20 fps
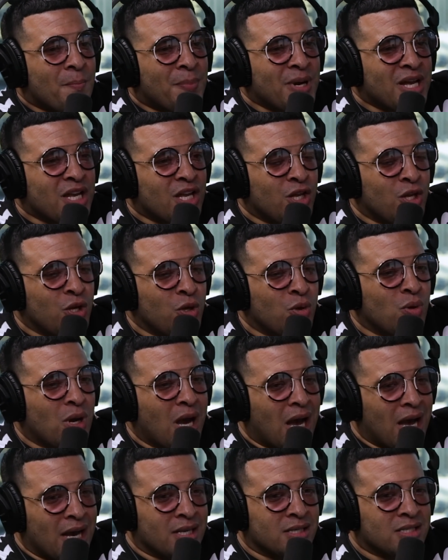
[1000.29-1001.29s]
But you
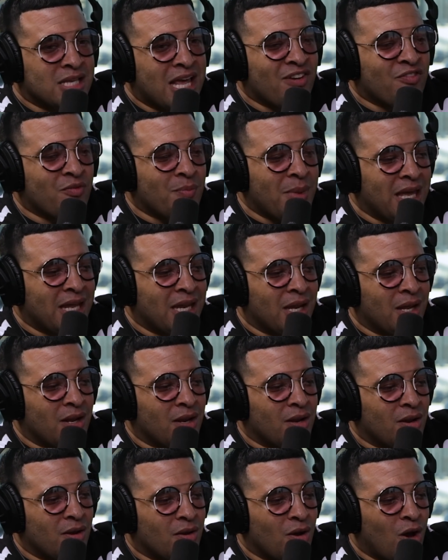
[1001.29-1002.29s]
guys have made
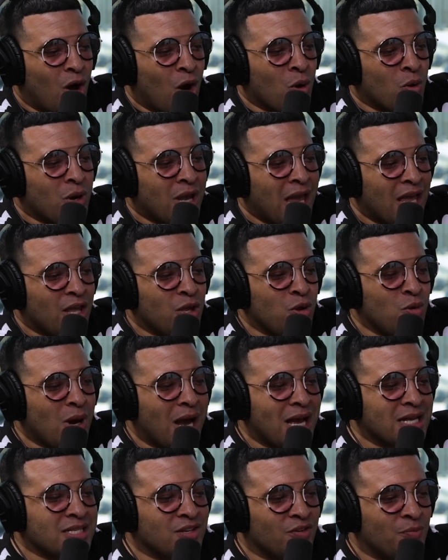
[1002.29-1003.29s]
it okay. You
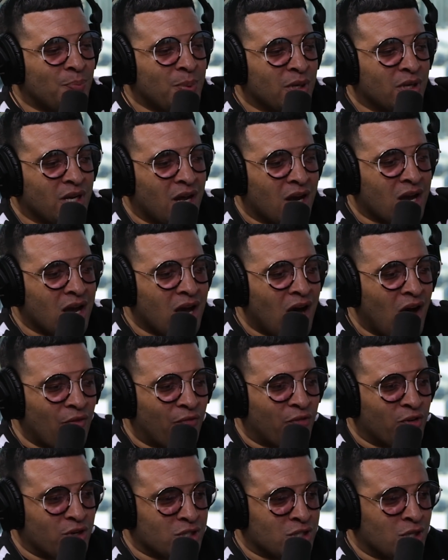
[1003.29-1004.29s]
guys have built a
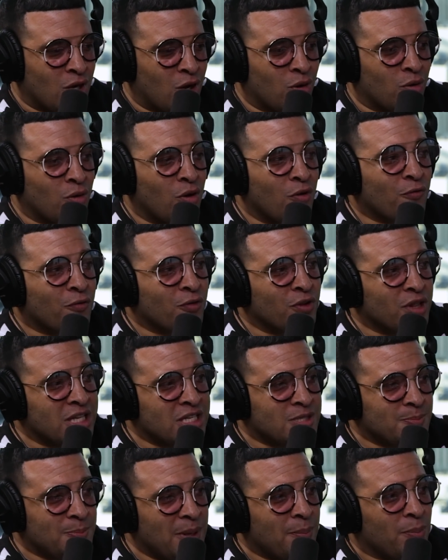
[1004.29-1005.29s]
comfort zone for
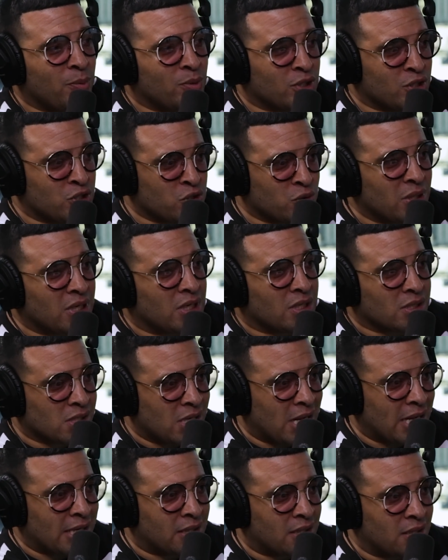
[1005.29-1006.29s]
these people to treat us
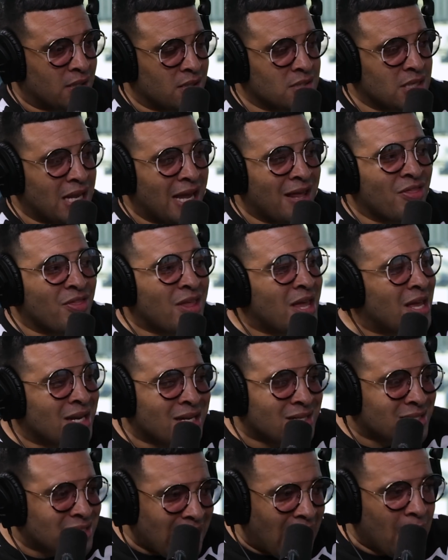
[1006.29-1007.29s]
like this, and
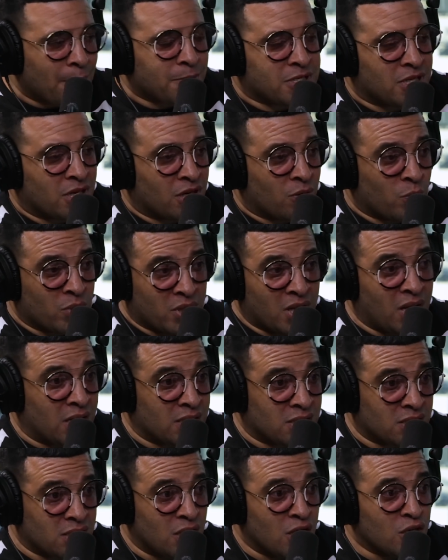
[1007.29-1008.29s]
and it stops here with
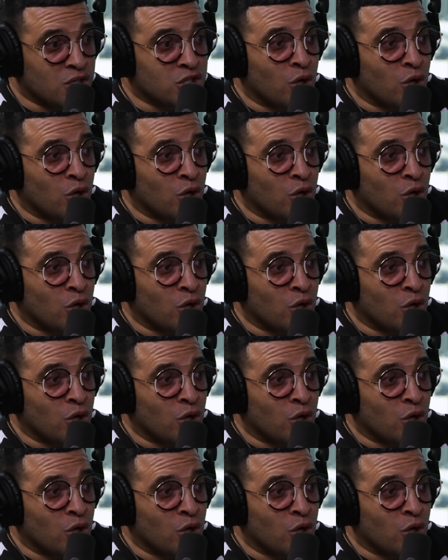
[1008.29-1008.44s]
us.